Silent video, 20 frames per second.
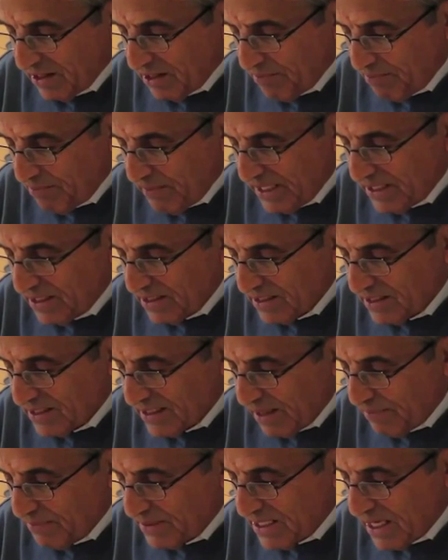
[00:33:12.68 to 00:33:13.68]
the
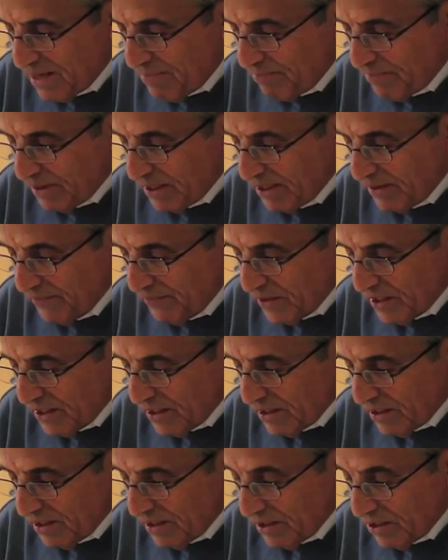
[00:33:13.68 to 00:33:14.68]
mid-September
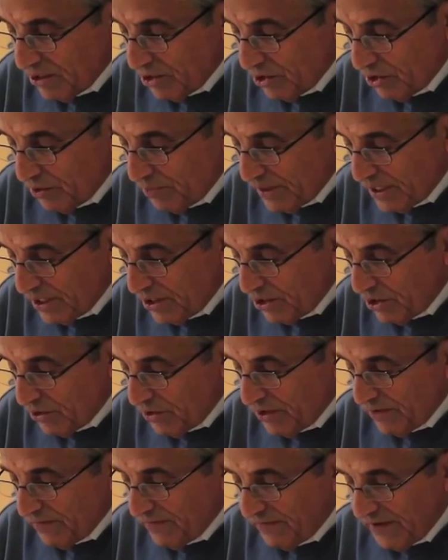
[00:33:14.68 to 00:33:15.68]
European
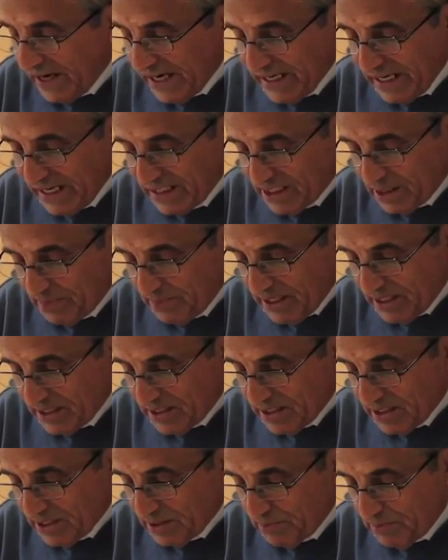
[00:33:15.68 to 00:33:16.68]
Union Finance
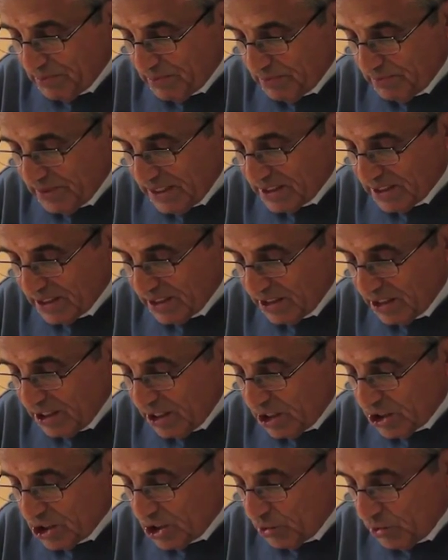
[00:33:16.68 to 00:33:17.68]
Ministers meeting
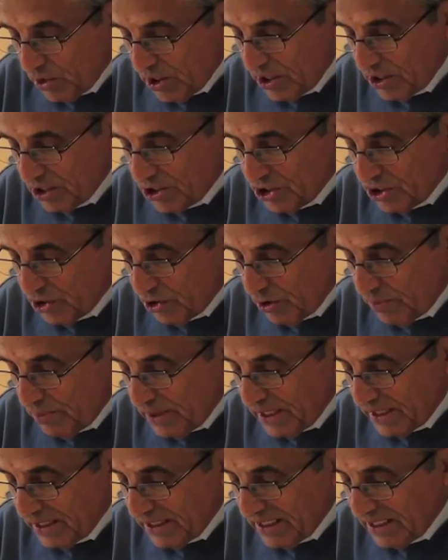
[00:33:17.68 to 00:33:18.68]
to urge
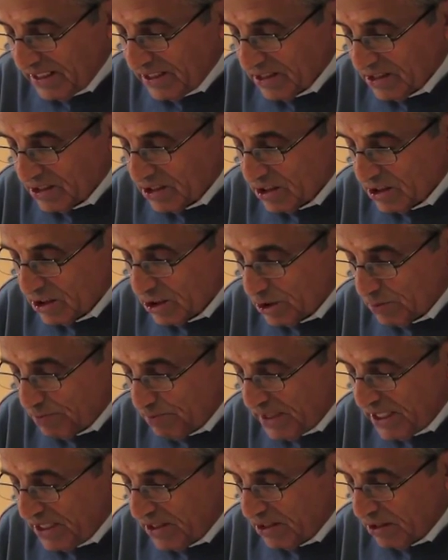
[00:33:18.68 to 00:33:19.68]
European leaders to
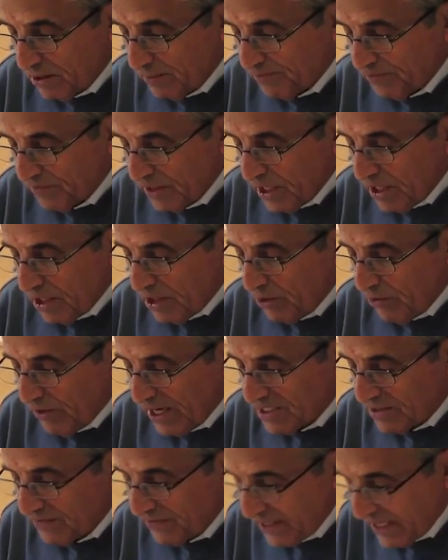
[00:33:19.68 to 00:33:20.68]
speed up the
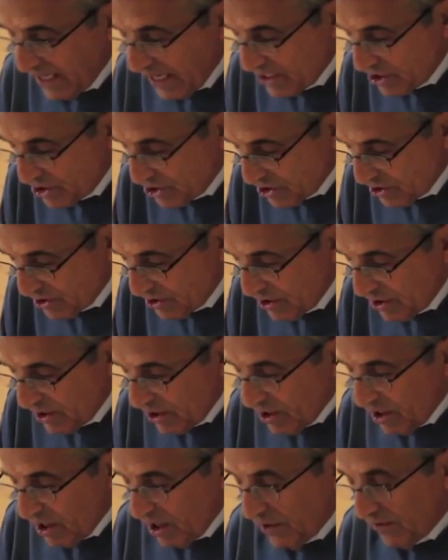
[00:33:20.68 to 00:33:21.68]
ratification
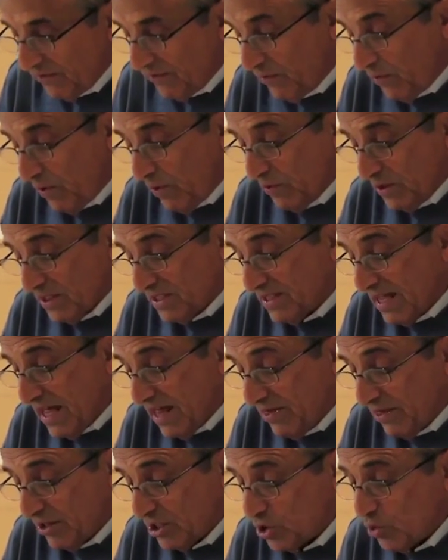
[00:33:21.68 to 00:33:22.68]
of what was
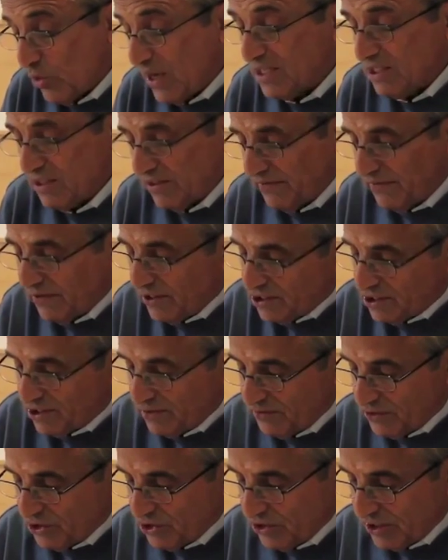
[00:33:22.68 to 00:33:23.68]
then the 21st
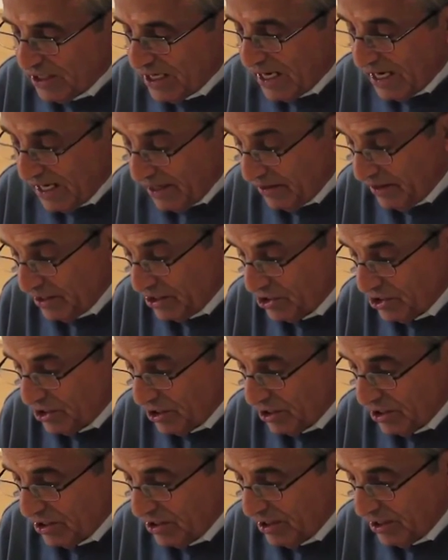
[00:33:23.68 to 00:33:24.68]
of July this
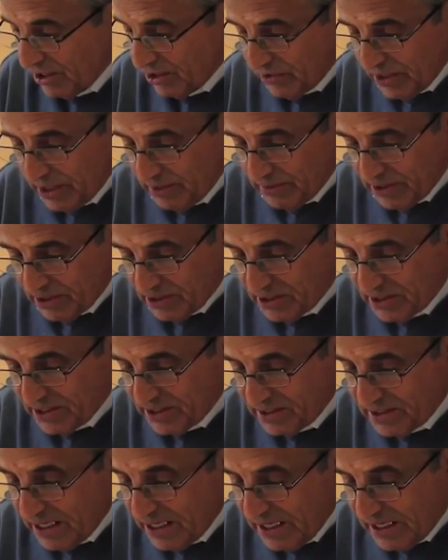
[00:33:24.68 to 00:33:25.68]
year agreement to
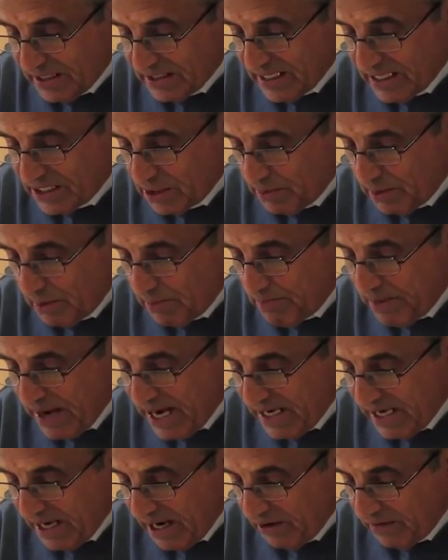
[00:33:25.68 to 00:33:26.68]
set up a
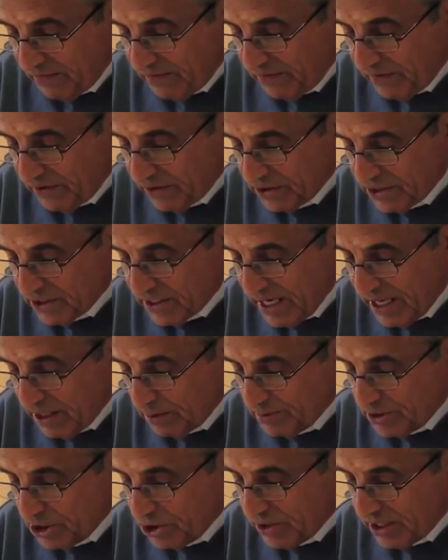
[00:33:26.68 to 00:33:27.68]
bailout fund to
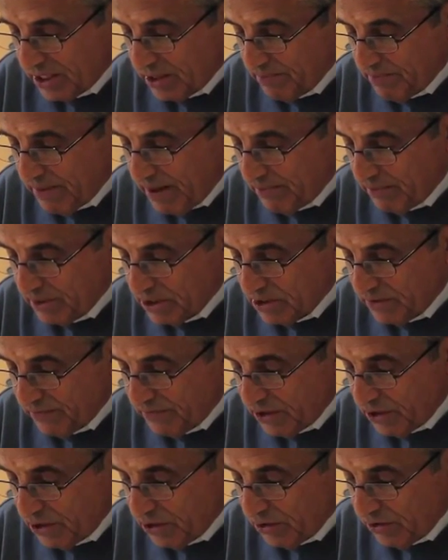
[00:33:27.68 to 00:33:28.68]
help stricken members of
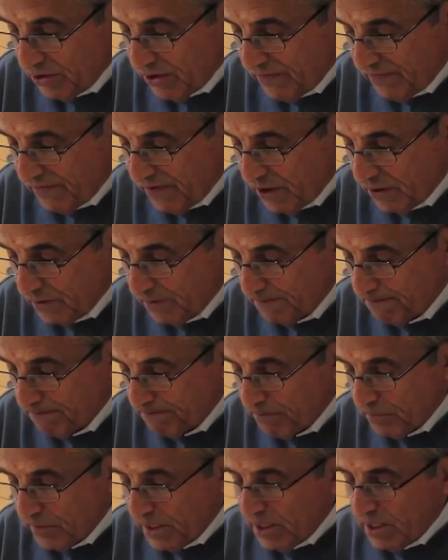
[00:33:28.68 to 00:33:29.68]
the Eurozone.
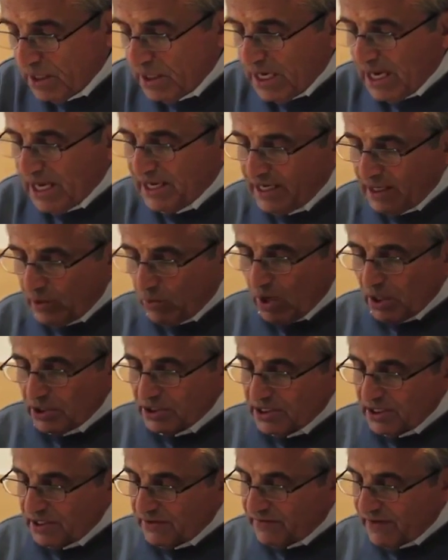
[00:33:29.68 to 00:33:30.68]
And he
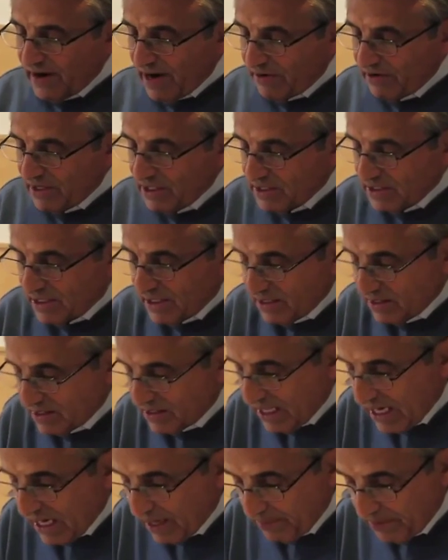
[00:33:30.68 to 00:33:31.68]
wanted various things
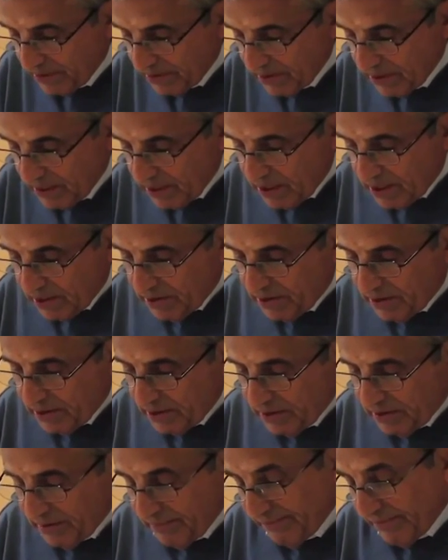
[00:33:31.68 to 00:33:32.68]
to happen,
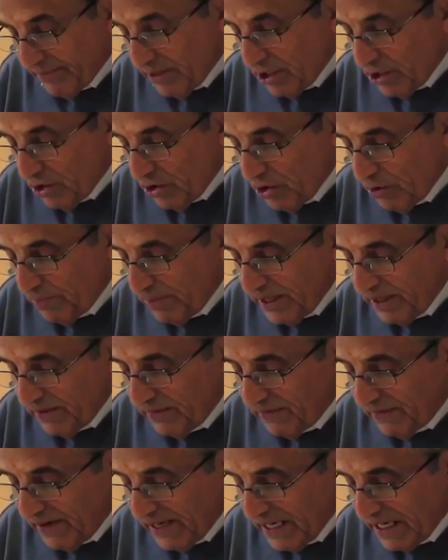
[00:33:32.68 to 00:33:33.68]
that the
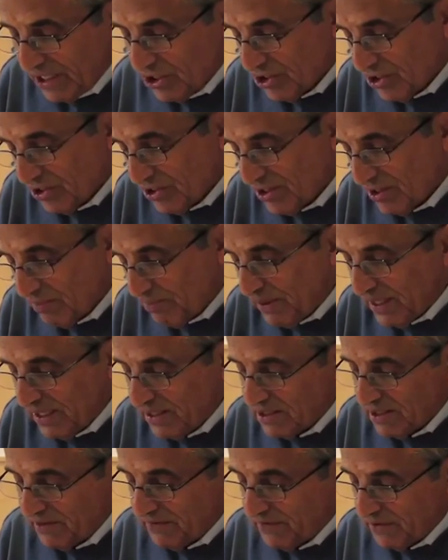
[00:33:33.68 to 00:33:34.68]
European Financial
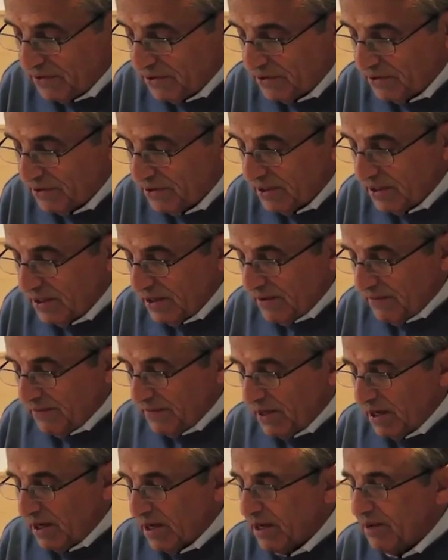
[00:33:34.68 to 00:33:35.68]
Stability Fund,
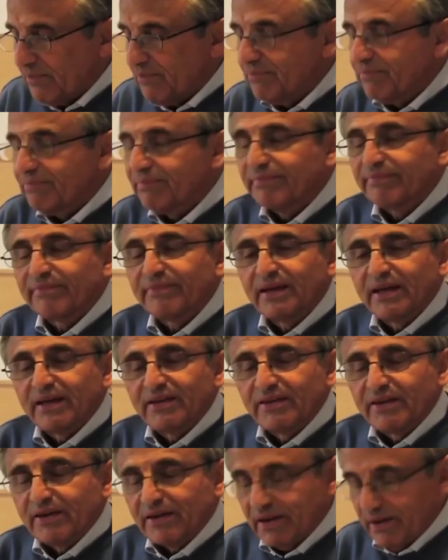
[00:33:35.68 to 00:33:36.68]

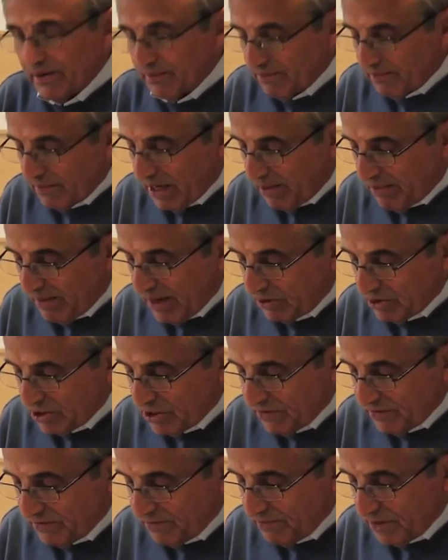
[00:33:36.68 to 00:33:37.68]
the amount
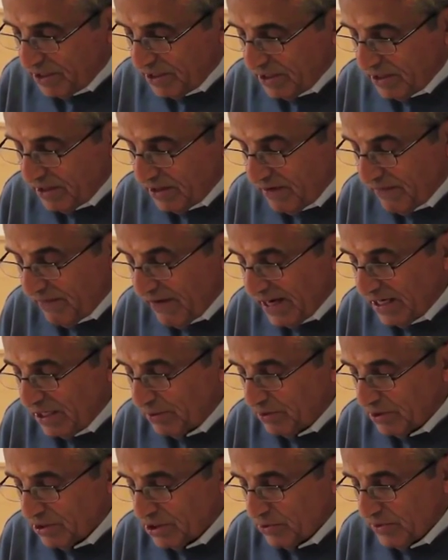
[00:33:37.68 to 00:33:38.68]
of money
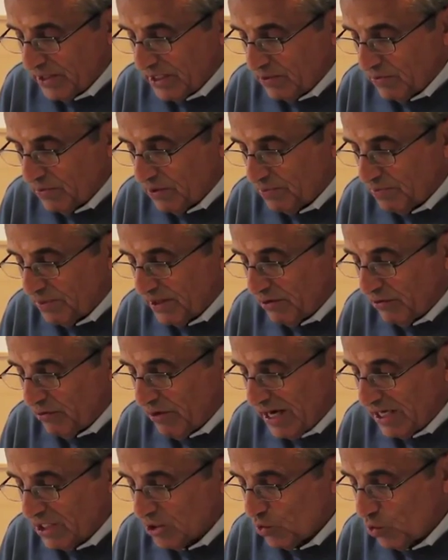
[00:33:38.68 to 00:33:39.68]
available to it would be
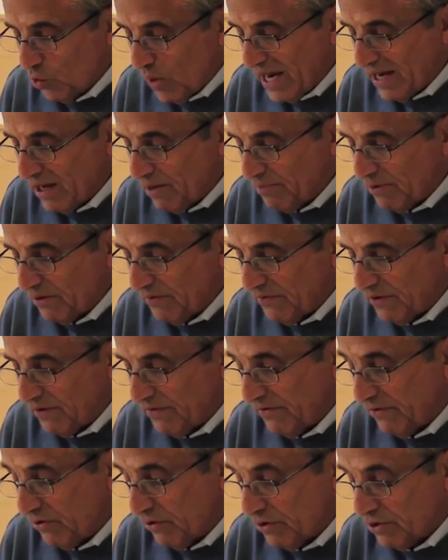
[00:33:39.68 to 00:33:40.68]
raised way above the
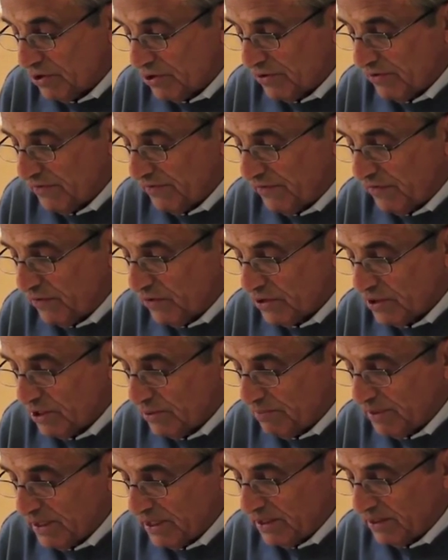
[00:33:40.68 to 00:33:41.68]
440
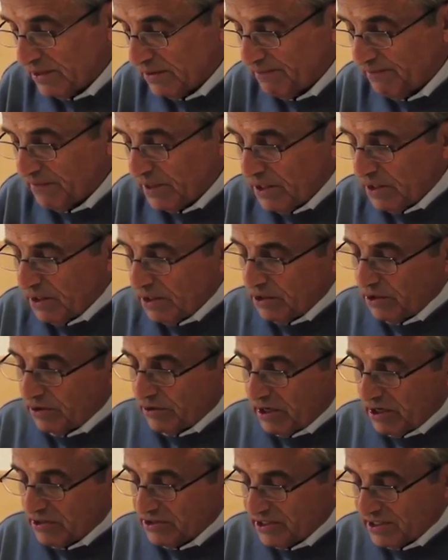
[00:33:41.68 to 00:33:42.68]
billion
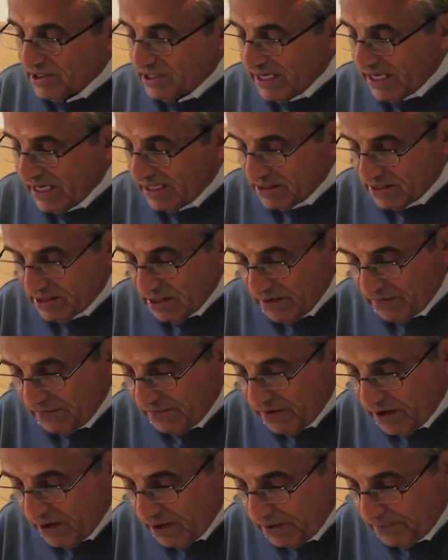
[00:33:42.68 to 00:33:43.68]
euros that it has so
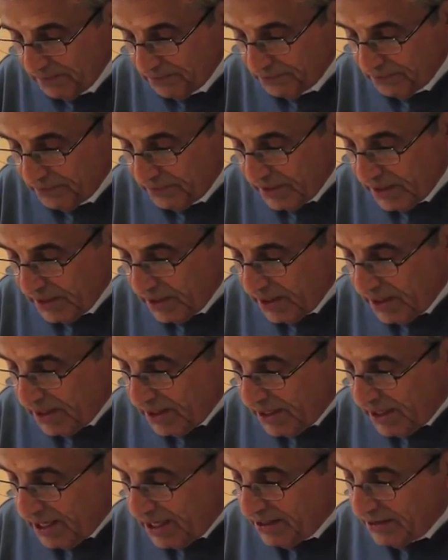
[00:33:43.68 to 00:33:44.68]
far.
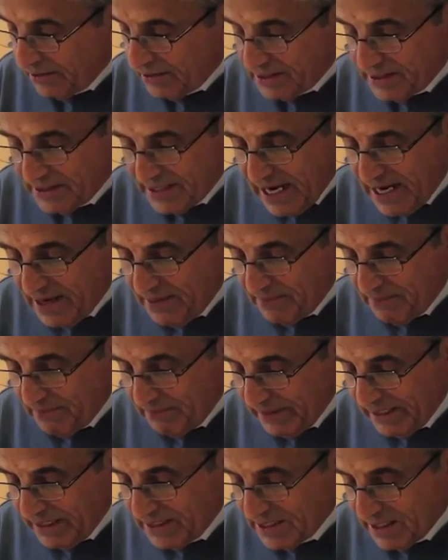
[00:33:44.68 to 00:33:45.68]
And at the same
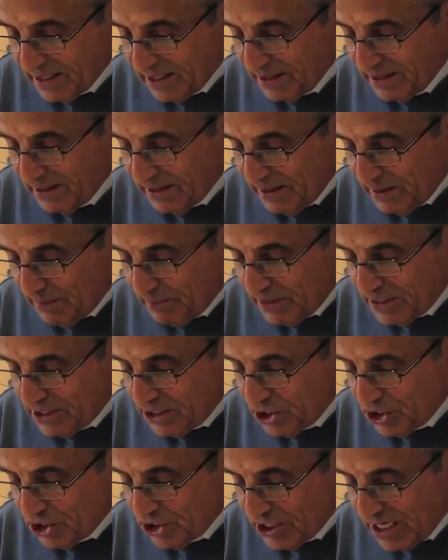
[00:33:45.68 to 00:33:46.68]
meeting,
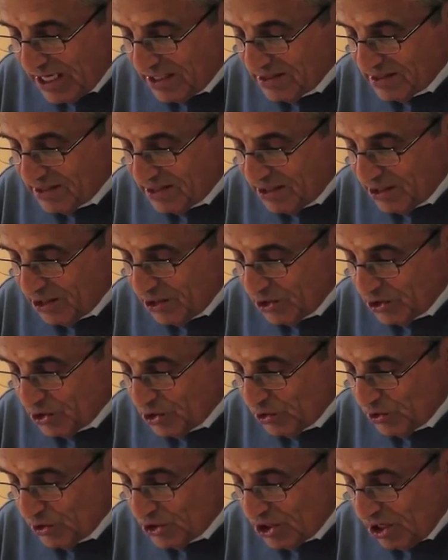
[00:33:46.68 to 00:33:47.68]
British Chancellor
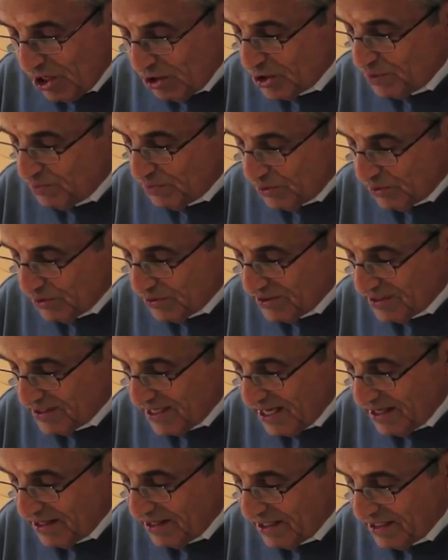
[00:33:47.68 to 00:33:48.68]
George Osborne
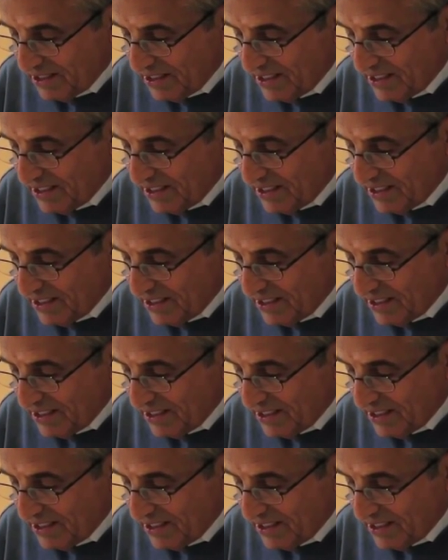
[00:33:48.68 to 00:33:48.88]
said that